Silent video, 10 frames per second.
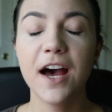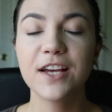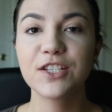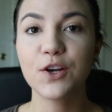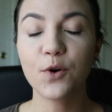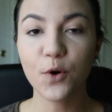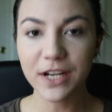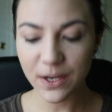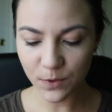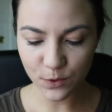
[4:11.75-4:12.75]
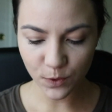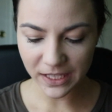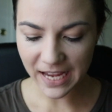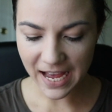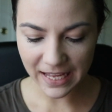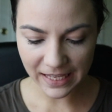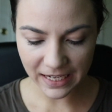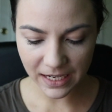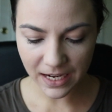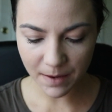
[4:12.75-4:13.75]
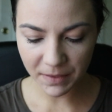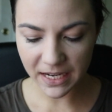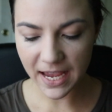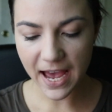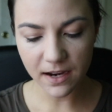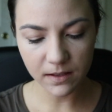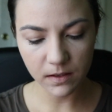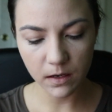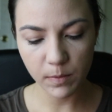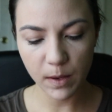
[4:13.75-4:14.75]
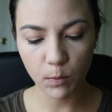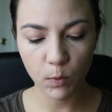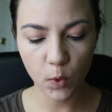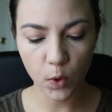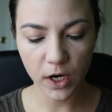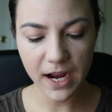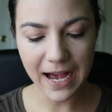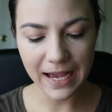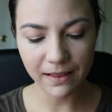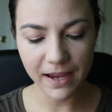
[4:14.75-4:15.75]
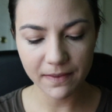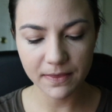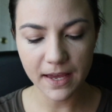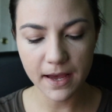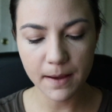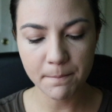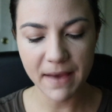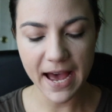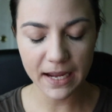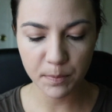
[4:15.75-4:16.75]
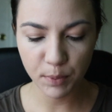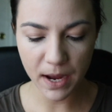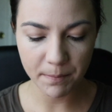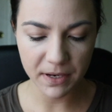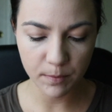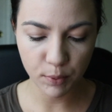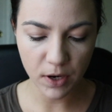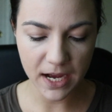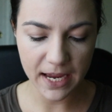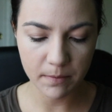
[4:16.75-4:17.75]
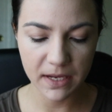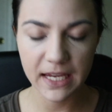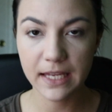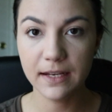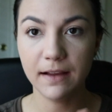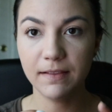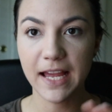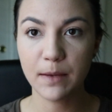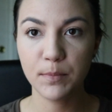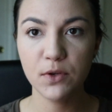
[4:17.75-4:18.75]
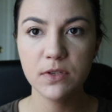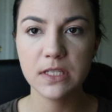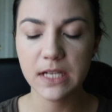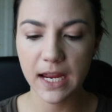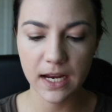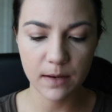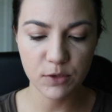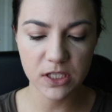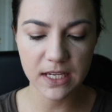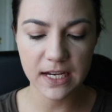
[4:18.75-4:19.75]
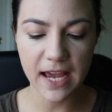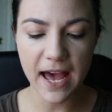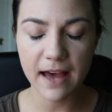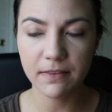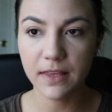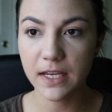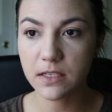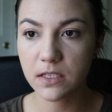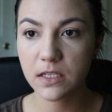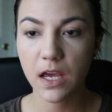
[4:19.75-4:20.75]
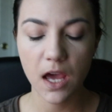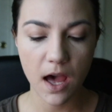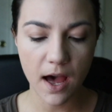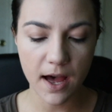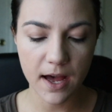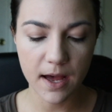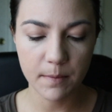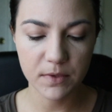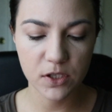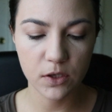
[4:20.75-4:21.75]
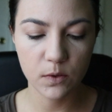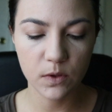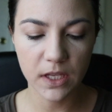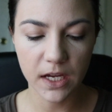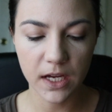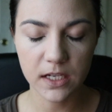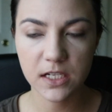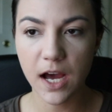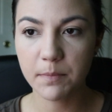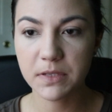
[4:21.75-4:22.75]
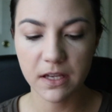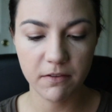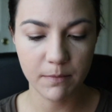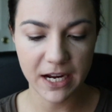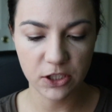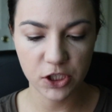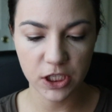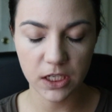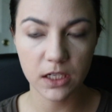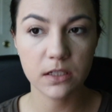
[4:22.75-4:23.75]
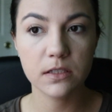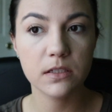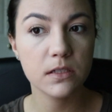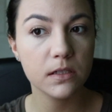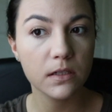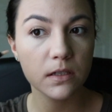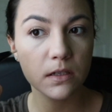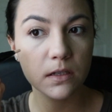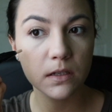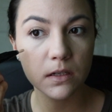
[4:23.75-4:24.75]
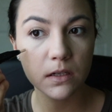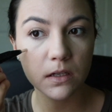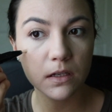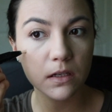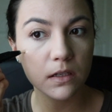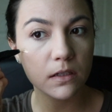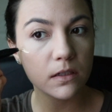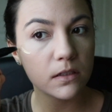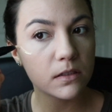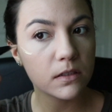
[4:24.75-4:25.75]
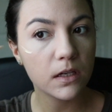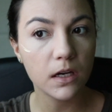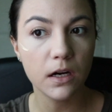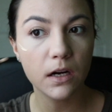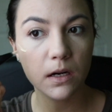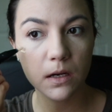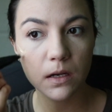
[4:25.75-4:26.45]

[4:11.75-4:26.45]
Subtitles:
So Kourtney was really highlighted. I'm going to add a little bit more highlight, the MAC Prep and Prime in Light Boost, and I'm just going to add this to the tops of my cheeks. Just here